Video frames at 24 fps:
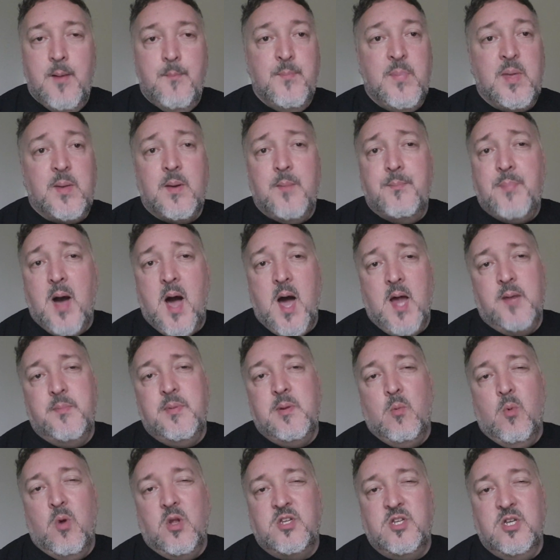me and my partner have
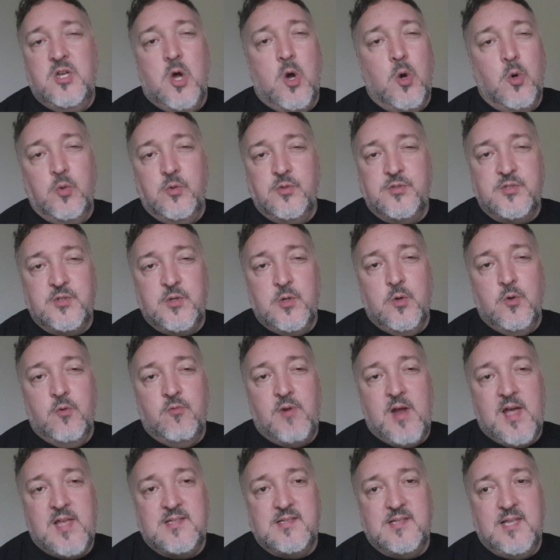been watching old school
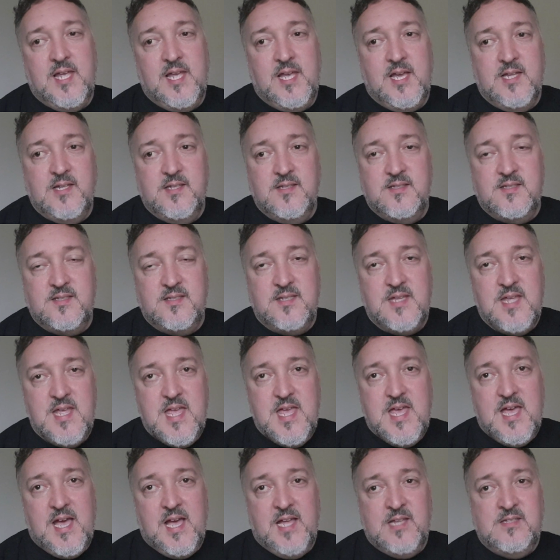wrestling and
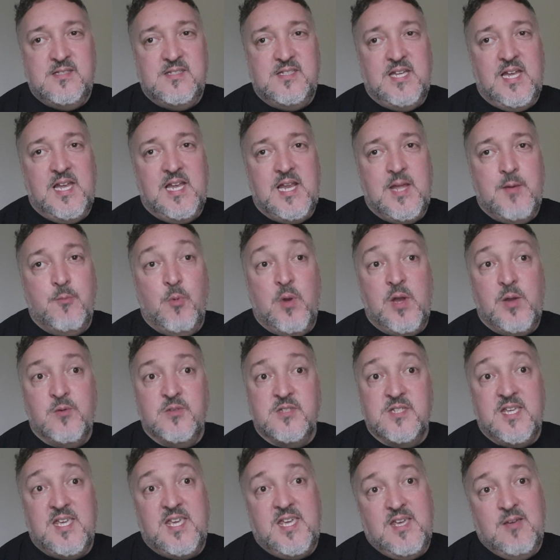seeing him when he
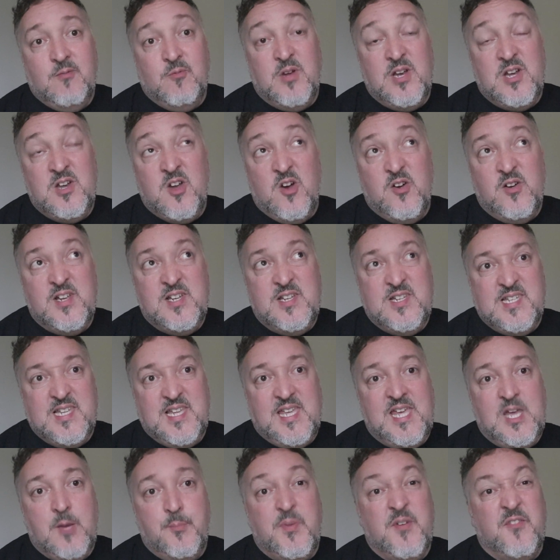was not really a
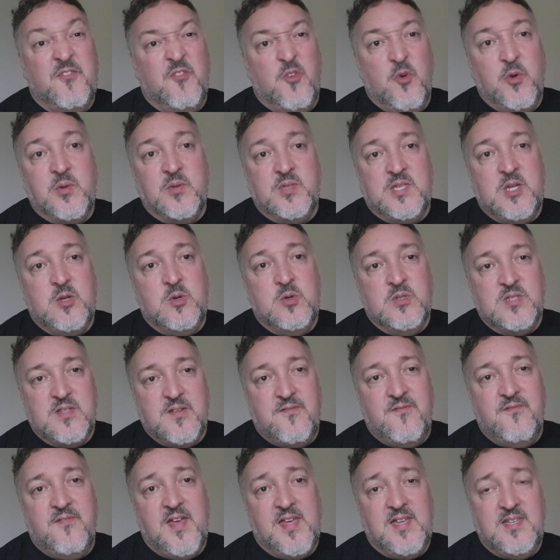heel, before he was a
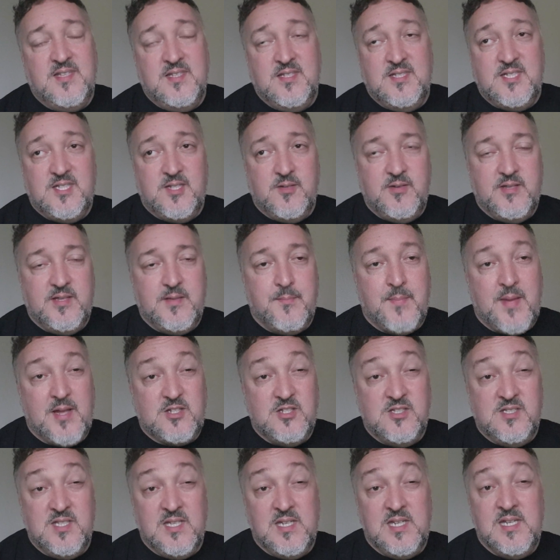face, and some of the
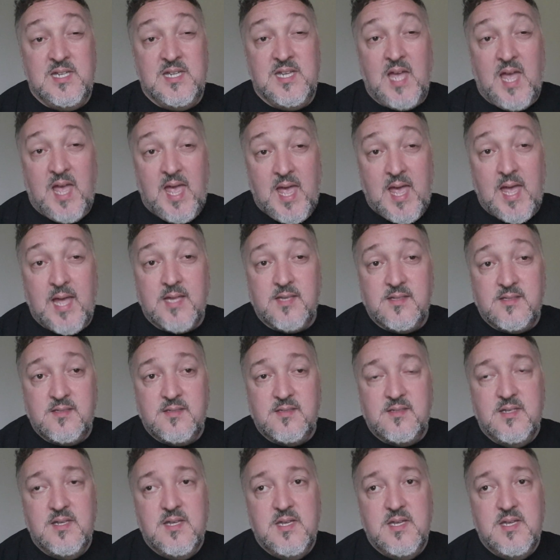matches that he had,